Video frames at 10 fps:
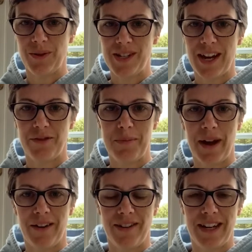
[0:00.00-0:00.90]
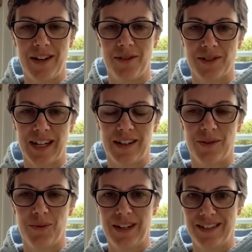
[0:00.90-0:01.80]
which every parent in lockdown
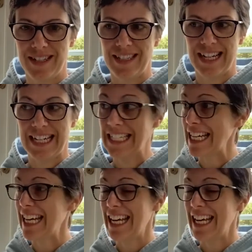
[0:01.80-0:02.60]
will understand.